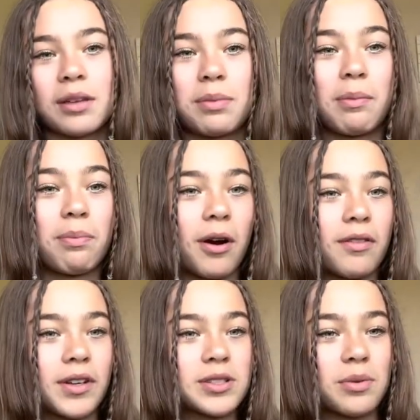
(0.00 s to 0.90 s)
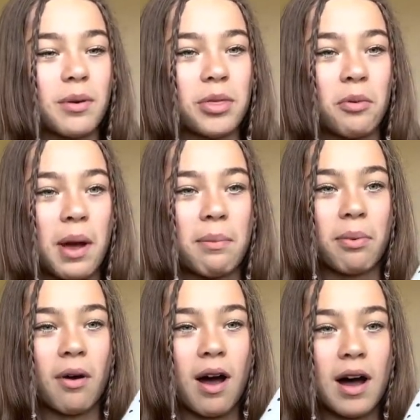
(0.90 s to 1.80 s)
it'd be perfect to wear with a white
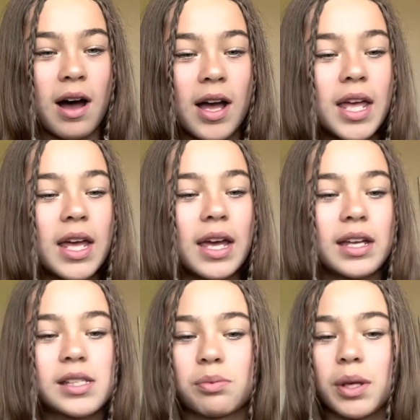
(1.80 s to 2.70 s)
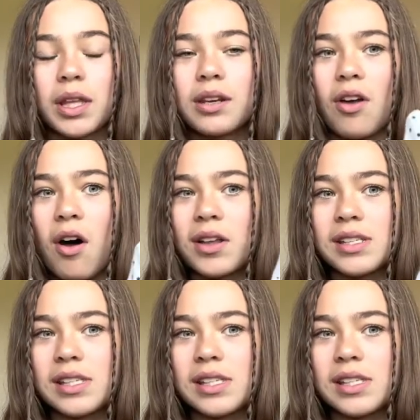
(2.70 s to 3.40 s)
bra. It's really not